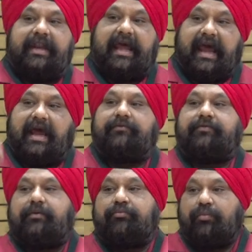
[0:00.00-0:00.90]
will have
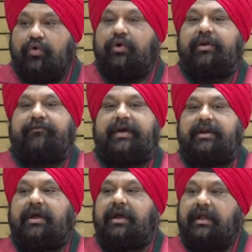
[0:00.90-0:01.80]
more effect
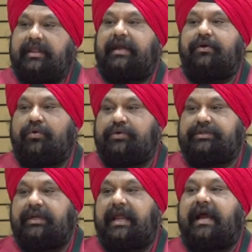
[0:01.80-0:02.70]
than
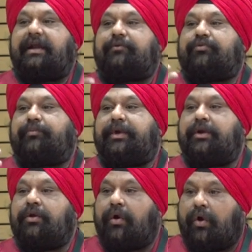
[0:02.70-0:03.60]
crocin and it would
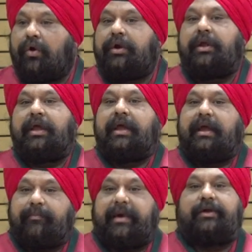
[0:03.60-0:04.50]
be
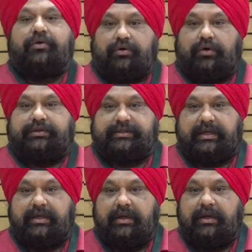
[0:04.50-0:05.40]

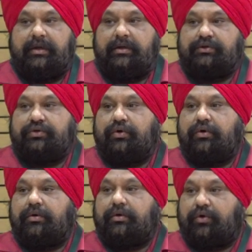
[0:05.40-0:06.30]
non-hepatotoxic.
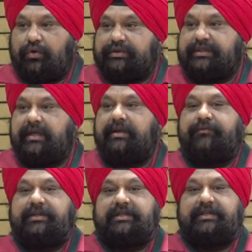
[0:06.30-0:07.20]
So crocin,
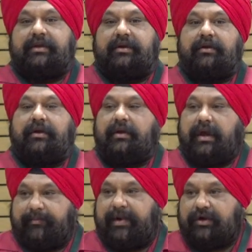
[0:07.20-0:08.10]
which is an
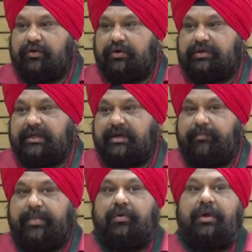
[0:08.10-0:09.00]
hepatotoxic
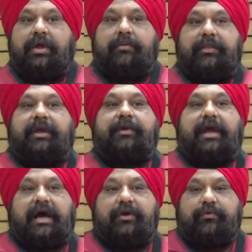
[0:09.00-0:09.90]
compound, maybe
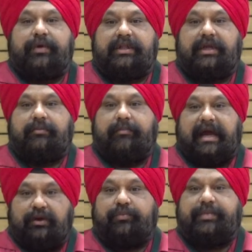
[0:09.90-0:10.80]
Ayurvedic
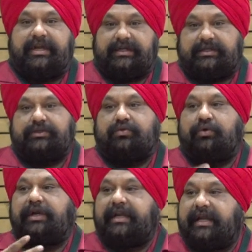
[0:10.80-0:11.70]
manipulations
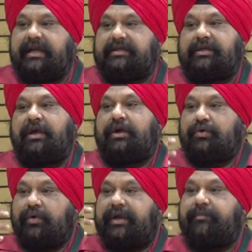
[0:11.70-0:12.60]
could lead us
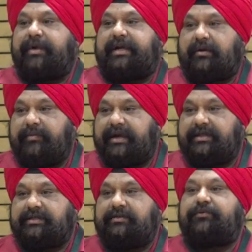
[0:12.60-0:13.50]
to get better
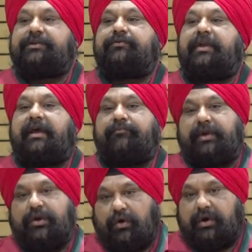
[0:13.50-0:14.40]
medicines which will have
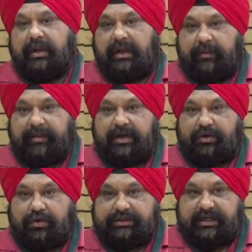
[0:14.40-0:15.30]
the
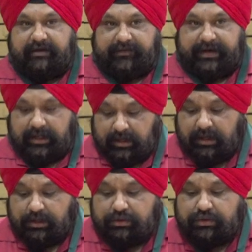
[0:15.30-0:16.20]
non-hepatotoxic effect.
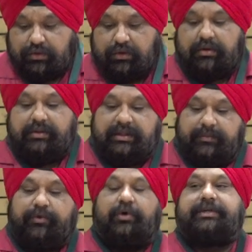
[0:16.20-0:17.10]
So the
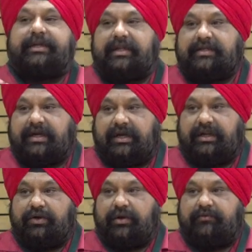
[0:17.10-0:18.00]
project is
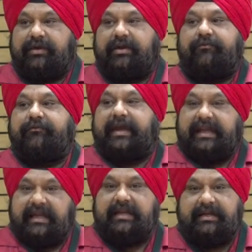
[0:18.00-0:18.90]
continuing. We are
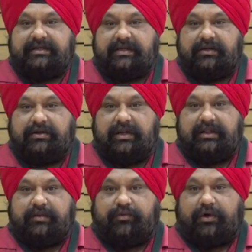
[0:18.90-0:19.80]
very initial
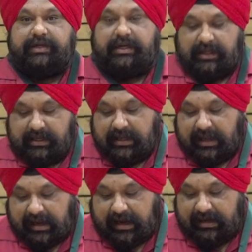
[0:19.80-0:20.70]
in the project,
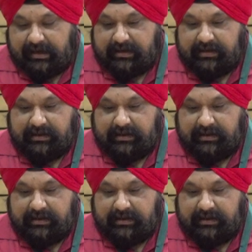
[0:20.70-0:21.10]
and